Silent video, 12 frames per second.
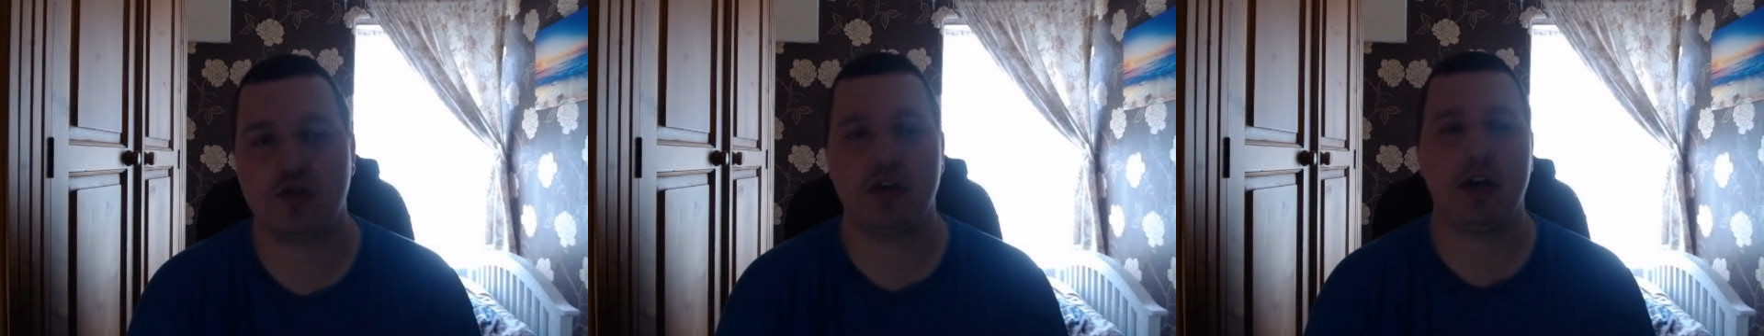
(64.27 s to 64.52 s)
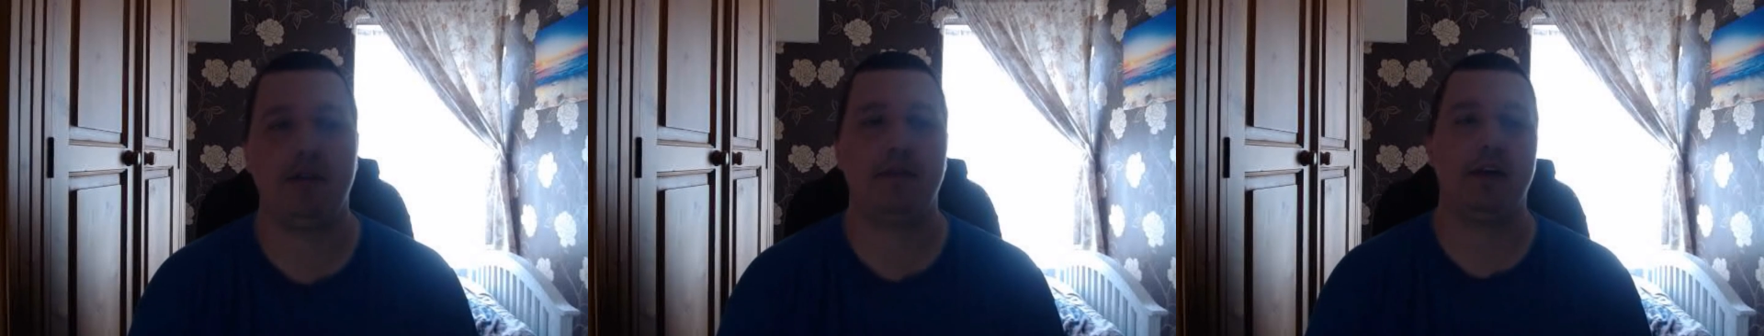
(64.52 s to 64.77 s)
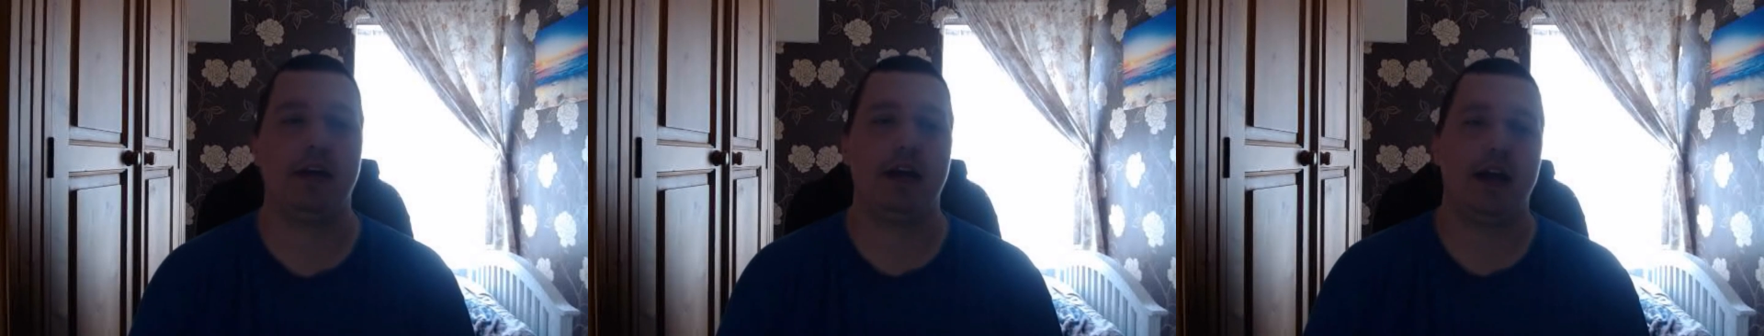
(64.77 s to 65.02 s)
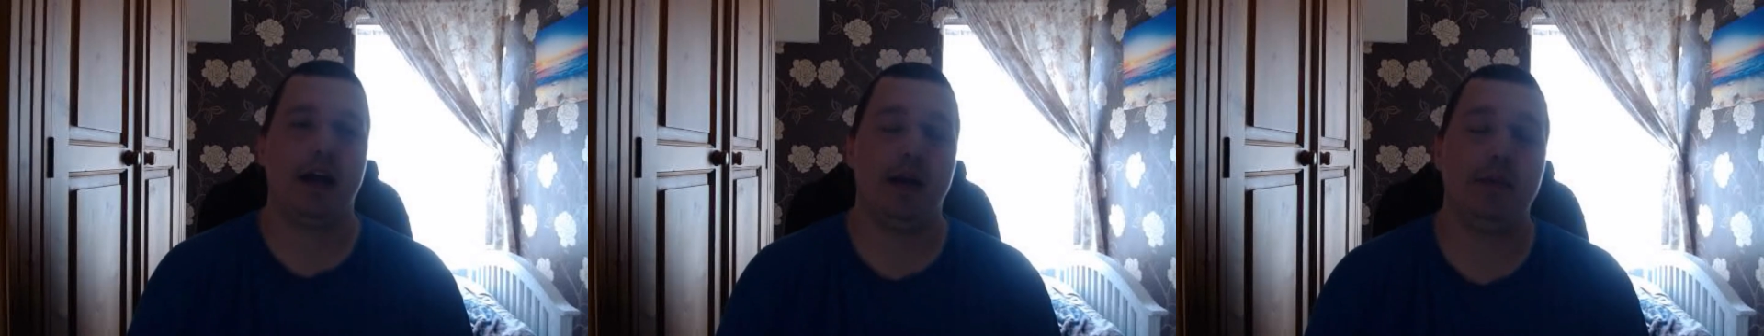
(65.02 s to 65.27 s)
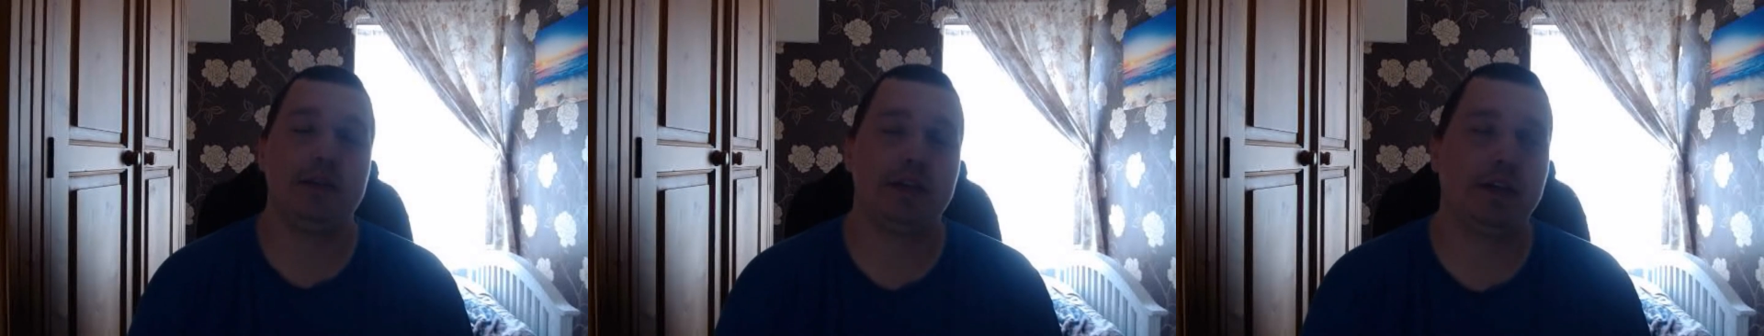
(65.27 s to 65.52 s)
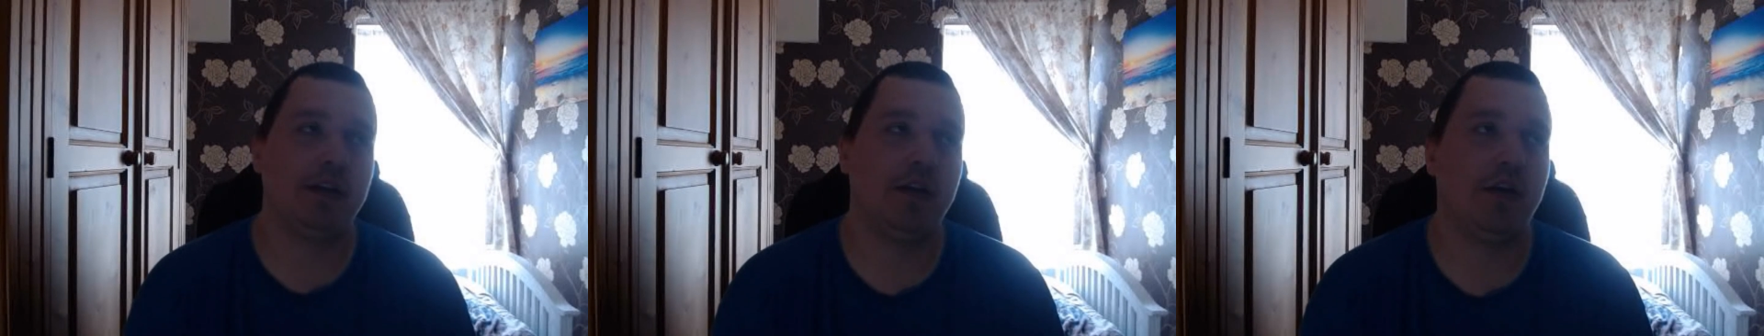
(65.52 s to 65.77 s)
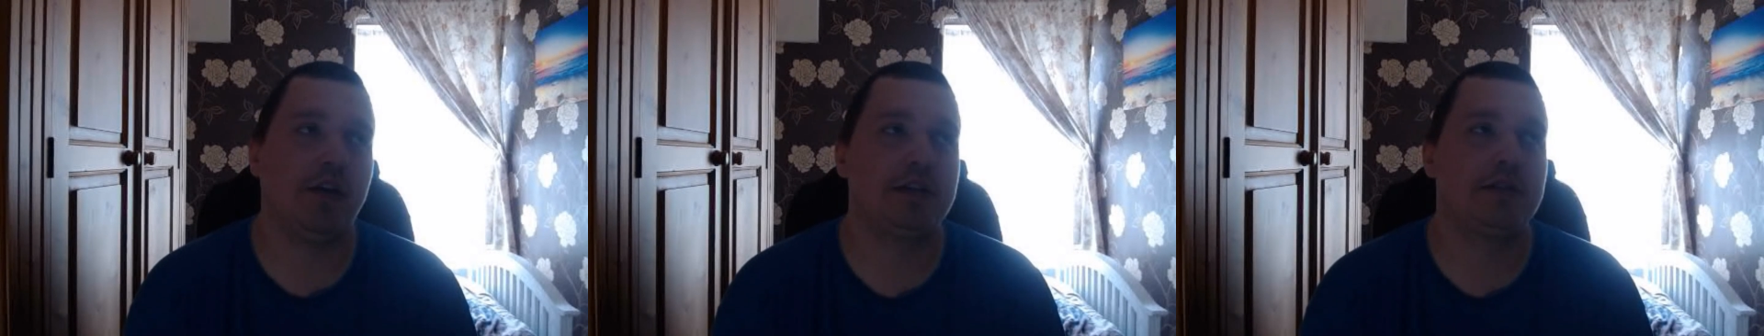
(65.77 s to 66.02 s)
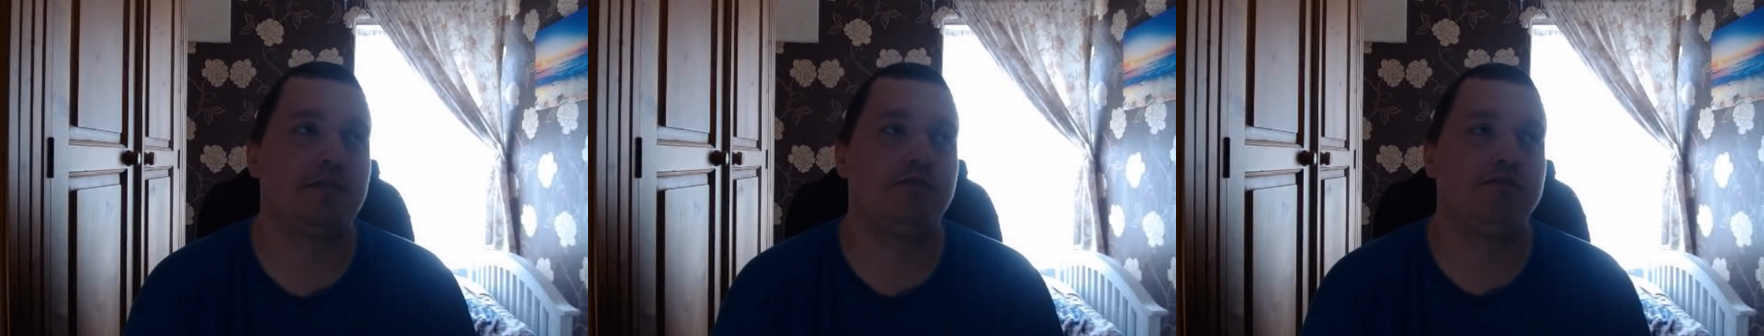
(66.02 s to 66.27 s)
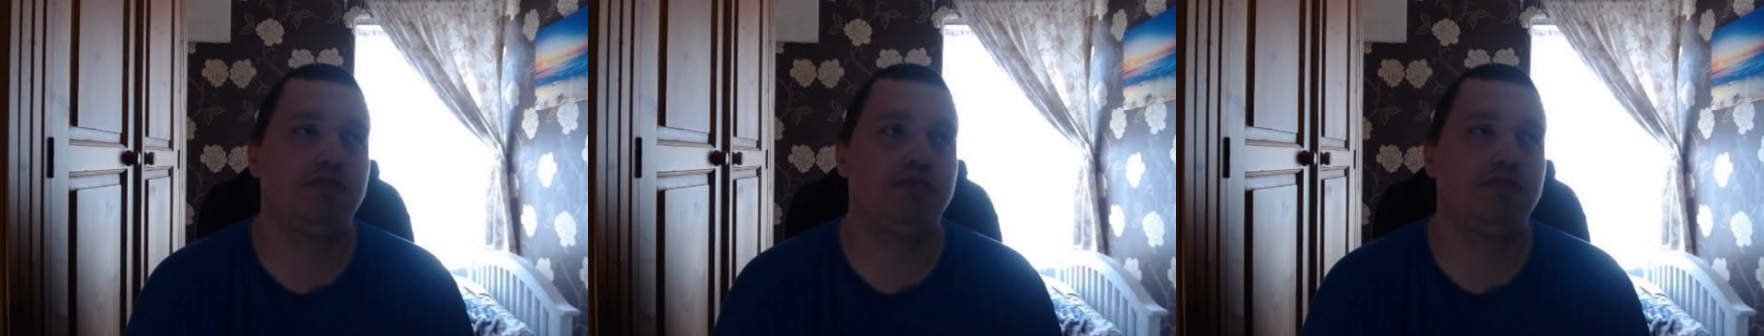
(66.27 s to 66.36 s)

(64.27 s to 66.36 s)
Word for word: drive, I basically lost